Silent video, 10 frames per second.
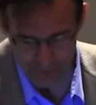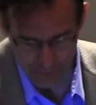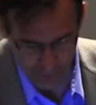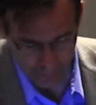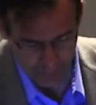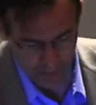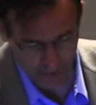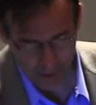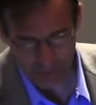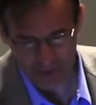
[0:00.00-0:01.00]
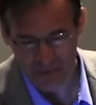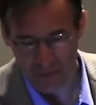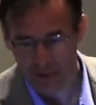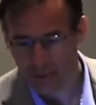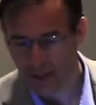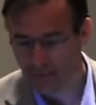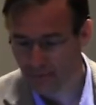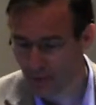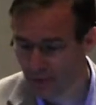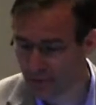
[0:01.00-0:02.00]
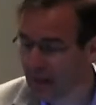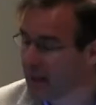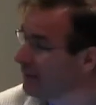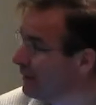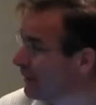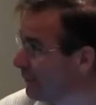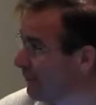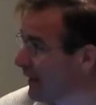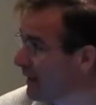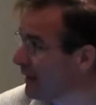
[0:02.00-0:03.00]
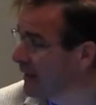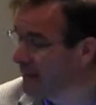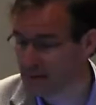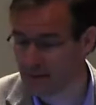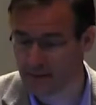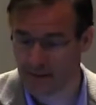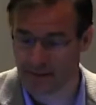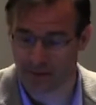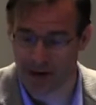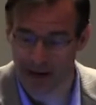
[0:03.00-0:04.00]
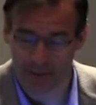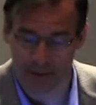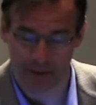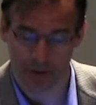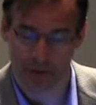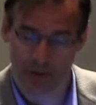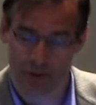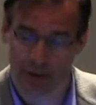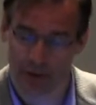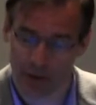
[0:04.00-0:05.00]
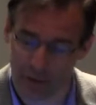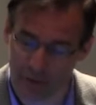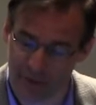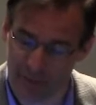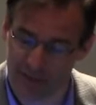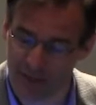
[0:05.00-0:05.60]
So what is motivating my thinking is this graph here that shows you on a logarithmic